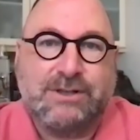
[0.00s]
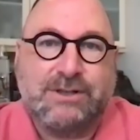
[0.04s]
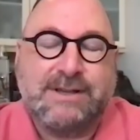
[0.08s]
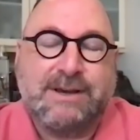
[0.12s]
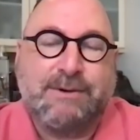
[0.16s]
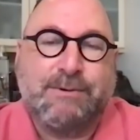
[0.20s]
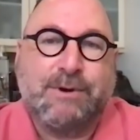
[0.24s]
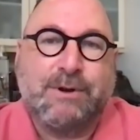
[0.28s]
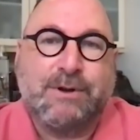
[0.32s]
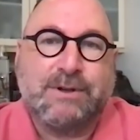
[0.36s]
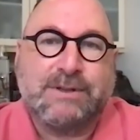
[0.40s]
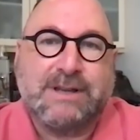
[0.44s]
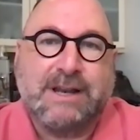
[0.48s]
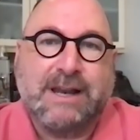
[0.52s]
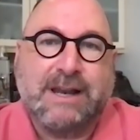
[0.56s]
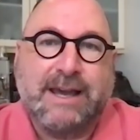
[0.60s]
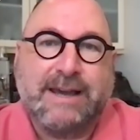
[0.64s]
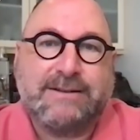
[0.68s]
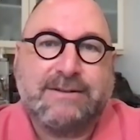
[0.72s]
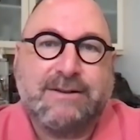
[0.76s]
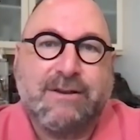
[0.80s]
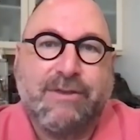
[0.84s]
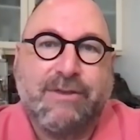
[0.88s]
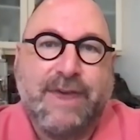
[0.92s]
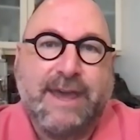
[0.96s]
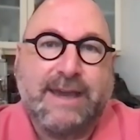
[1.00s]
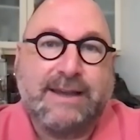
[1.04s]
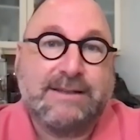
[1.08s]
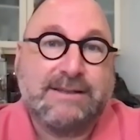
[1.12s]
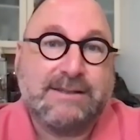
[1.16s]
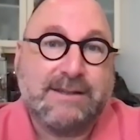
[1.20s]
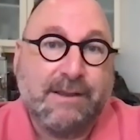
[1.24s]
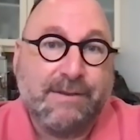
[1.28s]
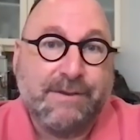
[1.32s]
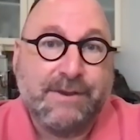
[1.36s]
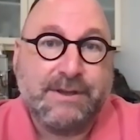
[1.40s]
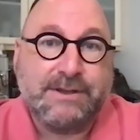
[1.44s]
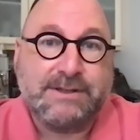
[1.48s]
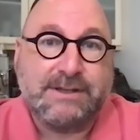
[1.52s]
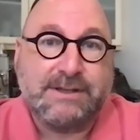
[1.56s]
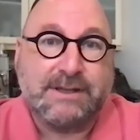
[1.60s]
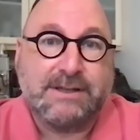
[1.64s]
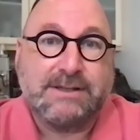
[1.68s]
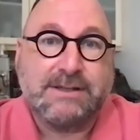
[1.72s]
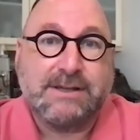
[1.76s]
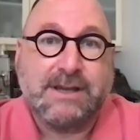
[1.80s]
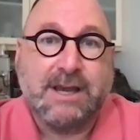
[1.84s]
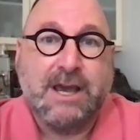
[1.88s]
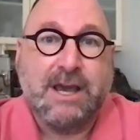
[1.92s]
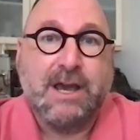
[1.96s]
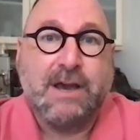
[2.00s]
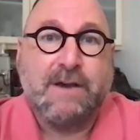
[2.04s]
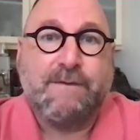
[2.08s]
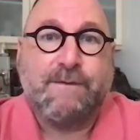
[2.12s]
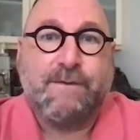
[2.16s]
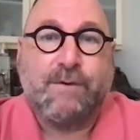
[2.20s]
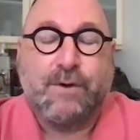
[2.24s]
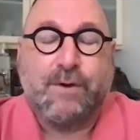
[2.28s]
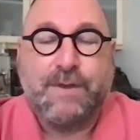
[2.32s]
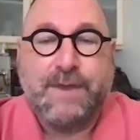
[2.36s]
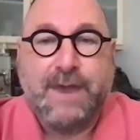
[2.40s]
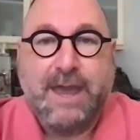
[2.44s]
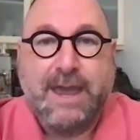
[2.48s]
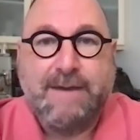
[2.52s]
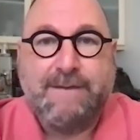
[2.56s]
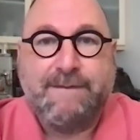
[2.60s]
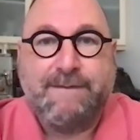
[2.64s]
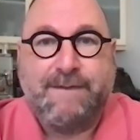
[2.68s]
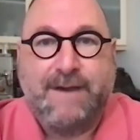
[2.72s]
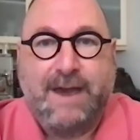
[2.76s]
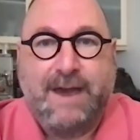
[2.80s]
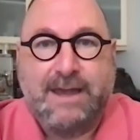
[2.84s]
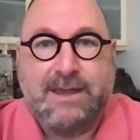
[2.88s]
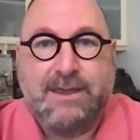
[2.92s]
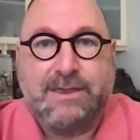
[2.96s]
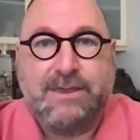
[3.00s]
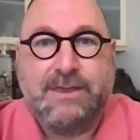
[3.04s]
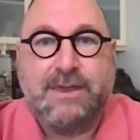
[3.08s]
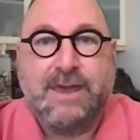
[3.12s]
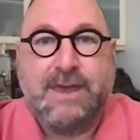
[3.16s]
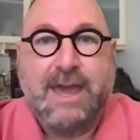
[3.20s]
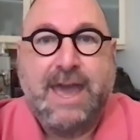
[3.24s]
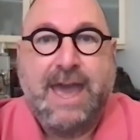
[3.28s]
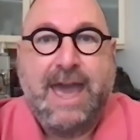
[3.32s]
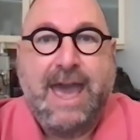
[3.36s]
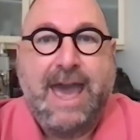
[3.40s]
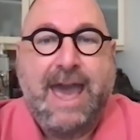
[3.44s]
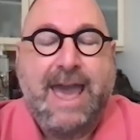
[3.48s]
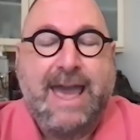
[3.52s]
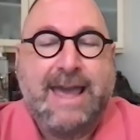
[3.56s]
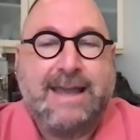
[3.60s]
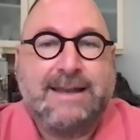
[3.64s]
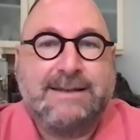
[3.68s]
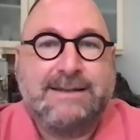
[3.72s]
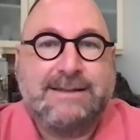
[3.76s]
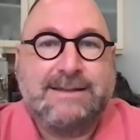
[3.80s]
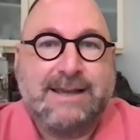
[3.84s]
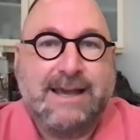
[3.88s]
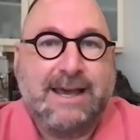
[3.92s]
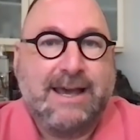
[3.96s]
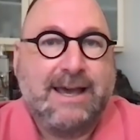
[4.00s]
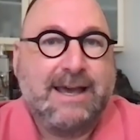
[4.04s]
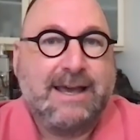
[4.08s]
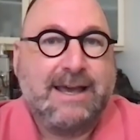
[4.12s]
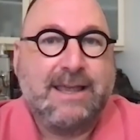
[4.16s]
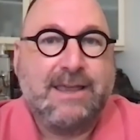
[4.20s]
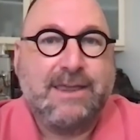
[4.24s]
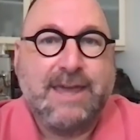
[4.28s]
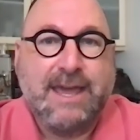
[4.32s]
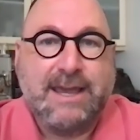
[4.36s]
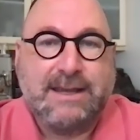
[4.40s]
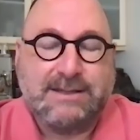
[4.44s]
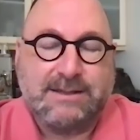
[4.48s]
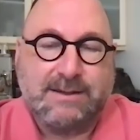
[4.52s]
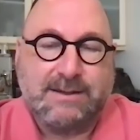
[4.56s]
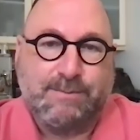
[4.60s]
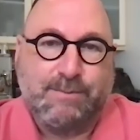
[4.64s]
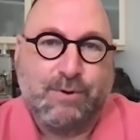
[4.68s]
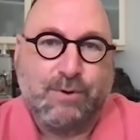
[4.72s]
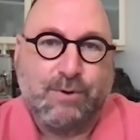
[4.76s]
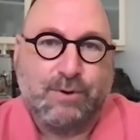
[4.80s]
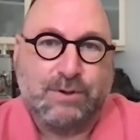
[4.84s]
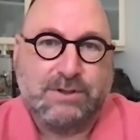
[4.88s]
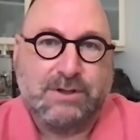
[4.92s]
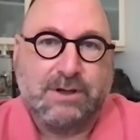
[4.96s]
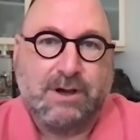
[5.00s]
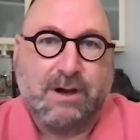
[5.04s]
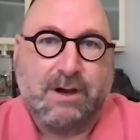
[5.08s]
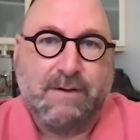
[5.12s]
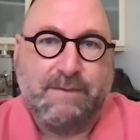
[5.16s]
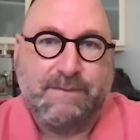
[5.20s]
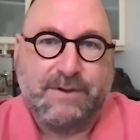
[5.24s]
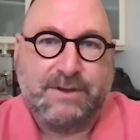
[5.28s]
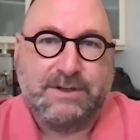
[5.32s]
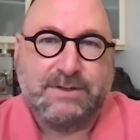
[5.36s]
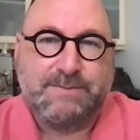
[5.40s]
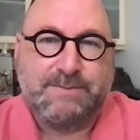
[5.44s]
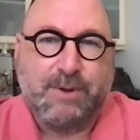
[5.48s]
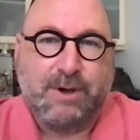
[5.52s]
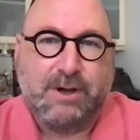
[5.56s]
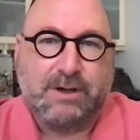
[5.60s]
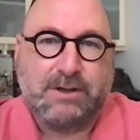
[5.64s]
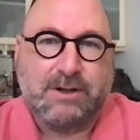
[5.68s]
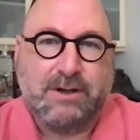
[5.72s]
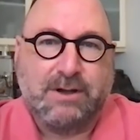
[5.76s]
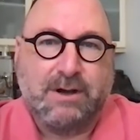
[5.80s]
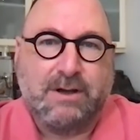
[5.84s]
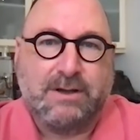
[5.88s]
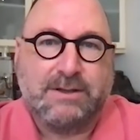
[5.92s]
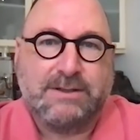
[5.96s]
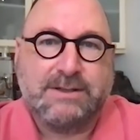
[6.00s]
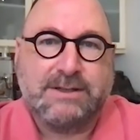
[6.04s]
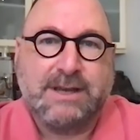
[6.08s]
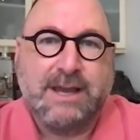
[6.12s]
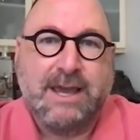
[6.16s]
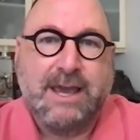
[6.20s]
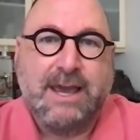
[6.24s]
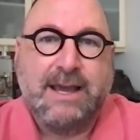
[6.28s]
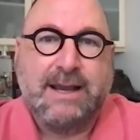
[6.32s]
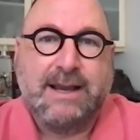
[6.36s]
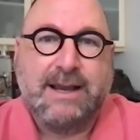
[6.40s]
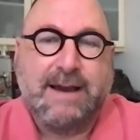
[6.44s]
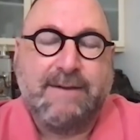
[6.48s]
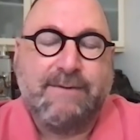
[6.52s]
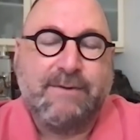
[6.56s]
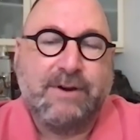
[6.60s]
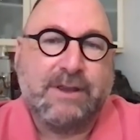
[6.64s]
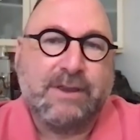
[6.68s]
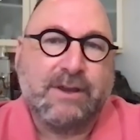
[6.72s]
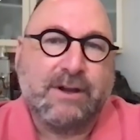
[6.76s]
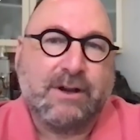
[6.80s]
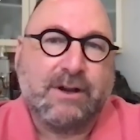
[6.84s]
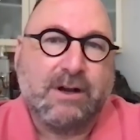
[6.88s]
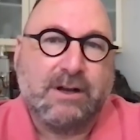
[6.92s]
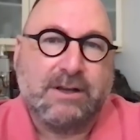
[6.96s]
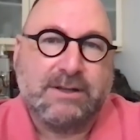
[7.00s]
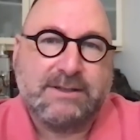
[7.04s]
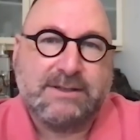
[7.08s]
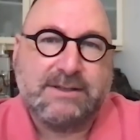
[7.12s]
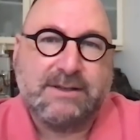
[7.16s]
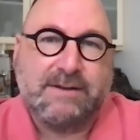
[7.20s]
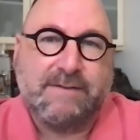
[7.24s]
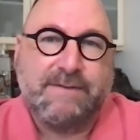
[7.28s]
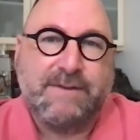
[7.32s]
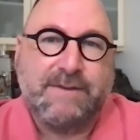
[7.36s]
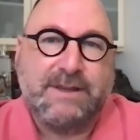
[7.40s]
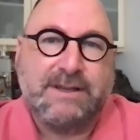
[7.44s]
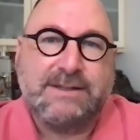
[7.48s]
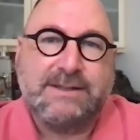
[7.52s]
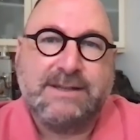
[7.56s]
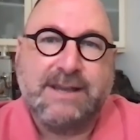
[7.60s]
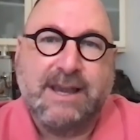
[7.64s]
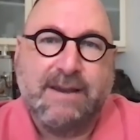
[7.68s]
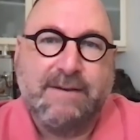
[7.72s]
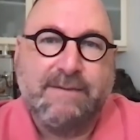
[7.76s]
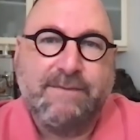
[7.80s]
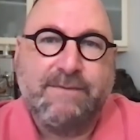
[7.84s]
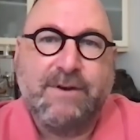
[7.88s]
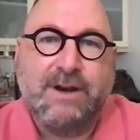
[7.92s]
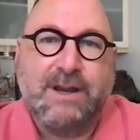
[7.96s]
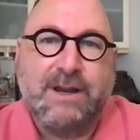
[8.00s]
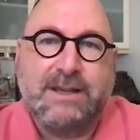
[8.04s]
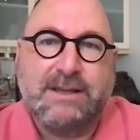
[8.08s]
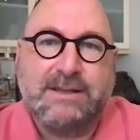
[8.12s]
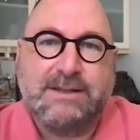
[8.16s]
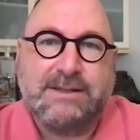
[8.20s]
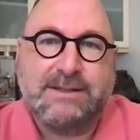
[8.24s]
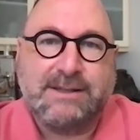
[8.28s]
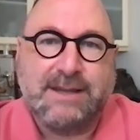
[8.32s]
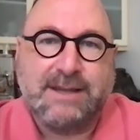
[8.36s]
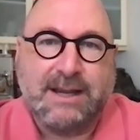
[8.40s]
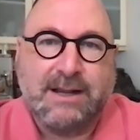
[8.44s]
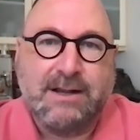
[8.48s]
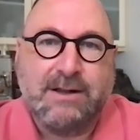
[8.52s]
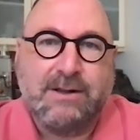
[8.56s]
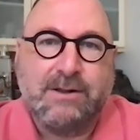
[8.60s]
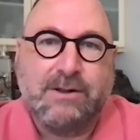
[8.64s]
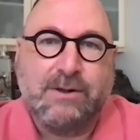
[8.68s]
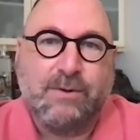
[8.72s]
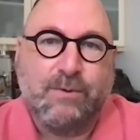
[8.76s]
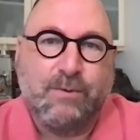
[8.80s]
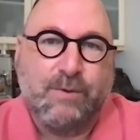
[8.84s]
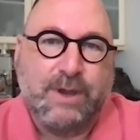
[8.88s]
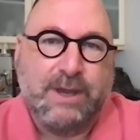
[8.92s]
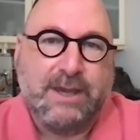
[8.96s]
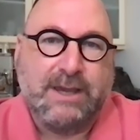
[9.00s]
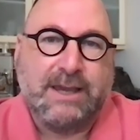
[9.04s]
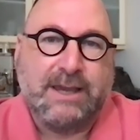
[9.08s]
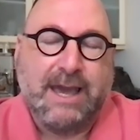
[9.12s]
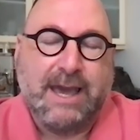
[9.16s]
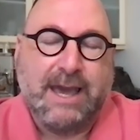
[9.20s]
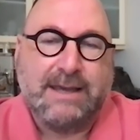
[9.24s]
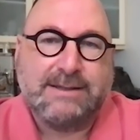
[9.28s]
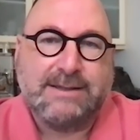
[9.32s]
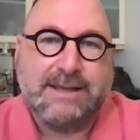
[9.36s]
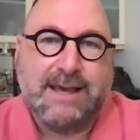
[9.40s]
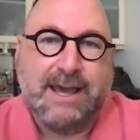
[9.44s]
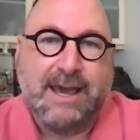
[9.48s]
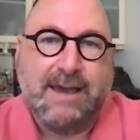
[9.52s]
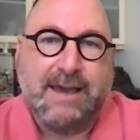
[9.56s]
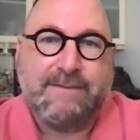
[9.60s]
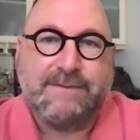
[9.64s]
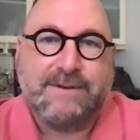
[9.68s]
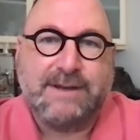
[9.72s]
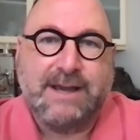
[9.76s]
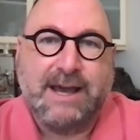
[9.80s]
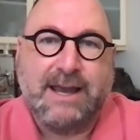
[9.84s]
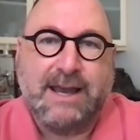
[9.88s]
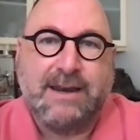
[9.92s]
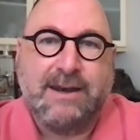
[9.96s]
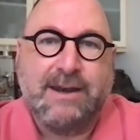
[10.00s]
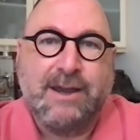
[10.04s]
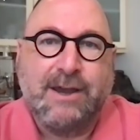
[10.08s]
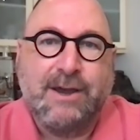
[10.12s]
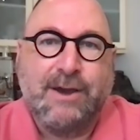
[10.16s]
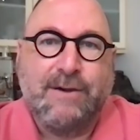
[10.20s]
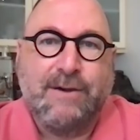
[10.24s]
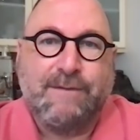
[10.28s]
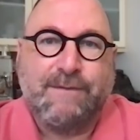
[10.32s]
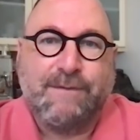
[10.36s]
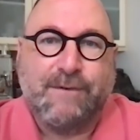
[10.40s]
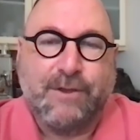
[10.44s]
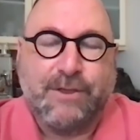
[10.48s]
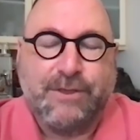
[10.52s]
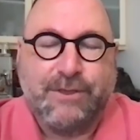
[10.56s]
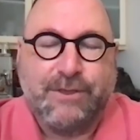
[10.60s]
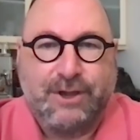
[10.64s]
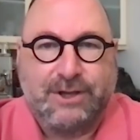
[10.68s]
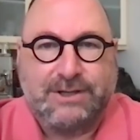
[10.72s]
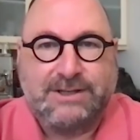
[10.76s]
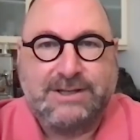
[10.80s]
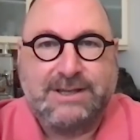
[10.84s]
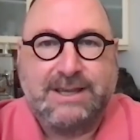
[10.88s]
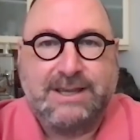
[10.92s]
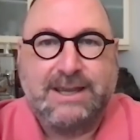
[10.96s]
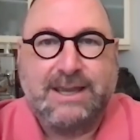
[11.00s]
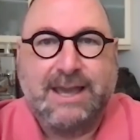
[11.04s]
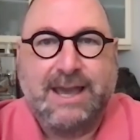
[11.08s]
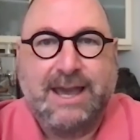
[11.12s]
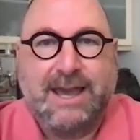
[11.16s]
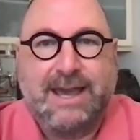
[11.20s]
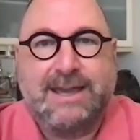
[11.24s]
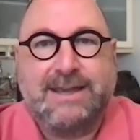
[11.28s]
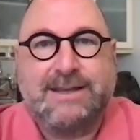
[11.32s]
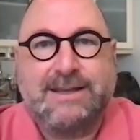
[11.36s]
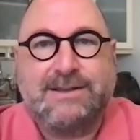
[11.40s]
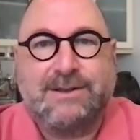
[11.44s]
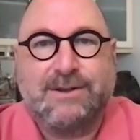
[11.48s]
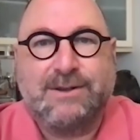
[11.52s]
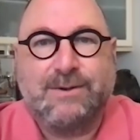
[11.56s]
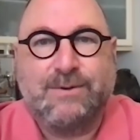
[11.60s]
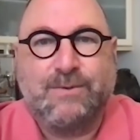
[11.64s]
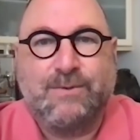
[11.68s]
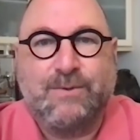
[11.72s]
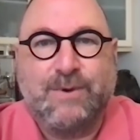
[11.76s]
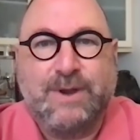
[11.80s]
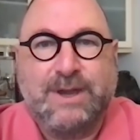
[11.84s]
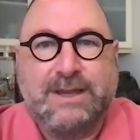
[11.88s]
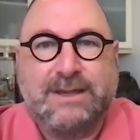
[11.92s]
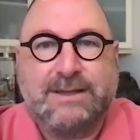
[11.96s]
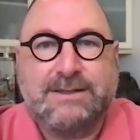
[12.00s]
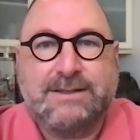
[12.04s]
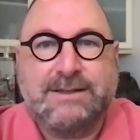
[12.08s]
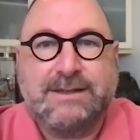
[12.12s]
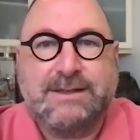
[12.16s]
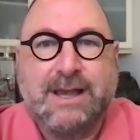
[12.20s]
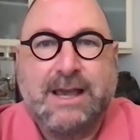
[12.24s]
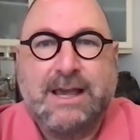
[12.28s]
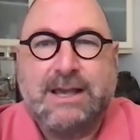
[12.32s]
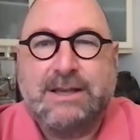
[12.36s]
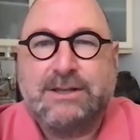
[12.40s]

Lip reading: I would also like to thank Synthesis for their faith and their support of this podcast, covering the costs of this every single week as they have done for 38 weeks.